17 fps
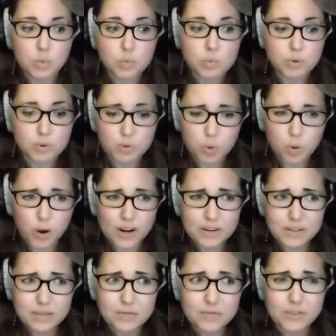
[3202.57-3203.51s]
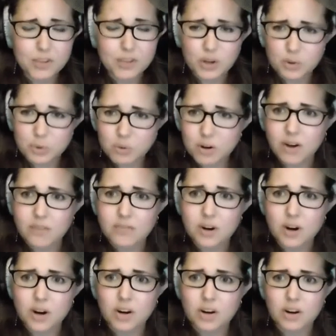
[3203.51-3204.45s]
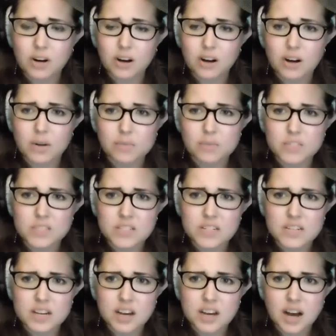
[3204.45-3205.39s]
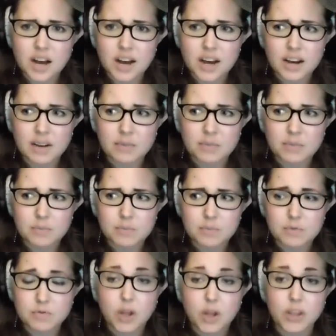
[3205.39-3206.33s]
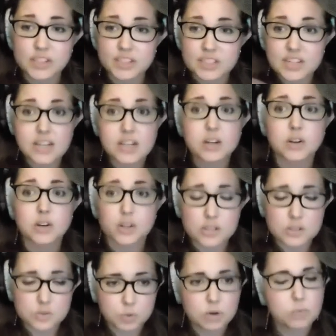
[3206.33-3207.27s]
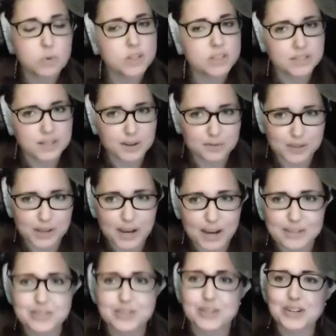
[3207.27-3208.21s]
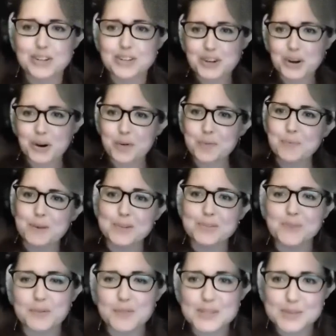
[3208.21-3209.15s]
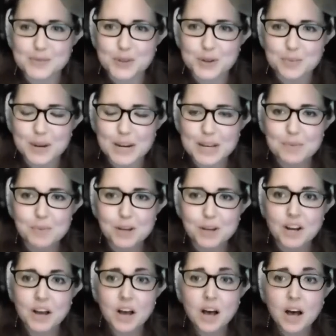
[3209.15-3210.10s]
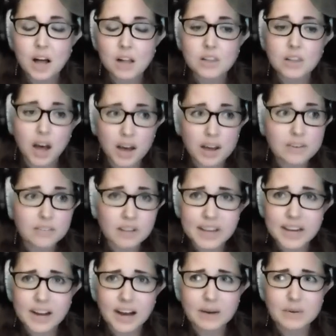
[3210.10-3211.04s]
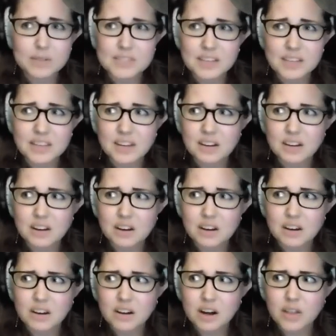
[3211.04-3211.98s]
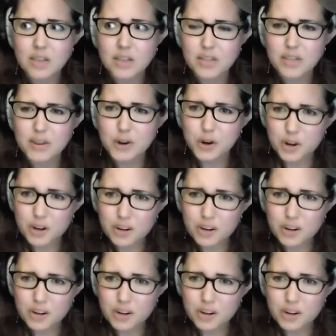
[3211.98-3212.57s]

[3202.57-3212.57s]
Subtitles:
quite a few of our DEI volunteers, we'll see if they actually show up as members of the committee, but a lot, like I would say like a third